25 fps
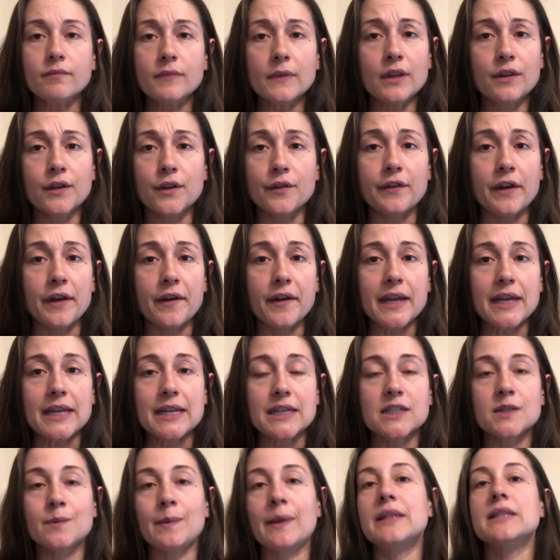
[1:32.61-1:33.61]
They're very
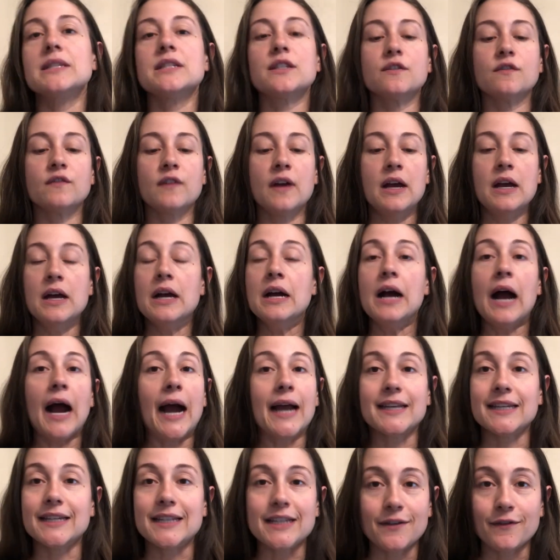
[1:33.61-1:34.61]
inexpensive. I
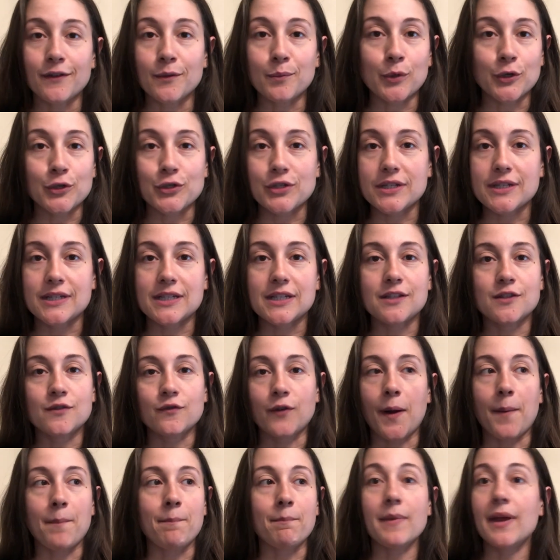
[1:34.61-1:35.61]
didn't even purchase this
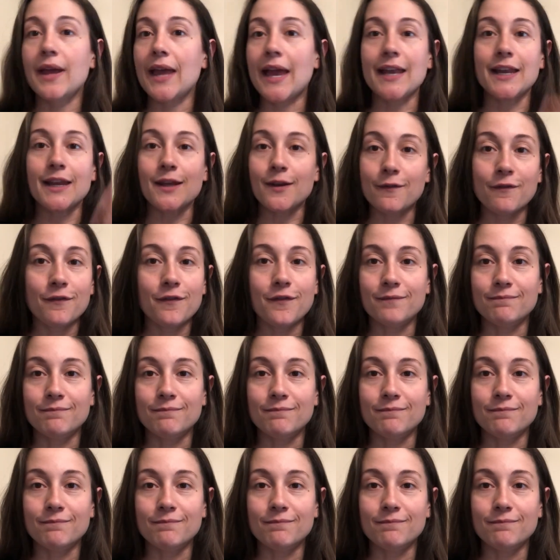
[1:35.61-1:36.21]
from any,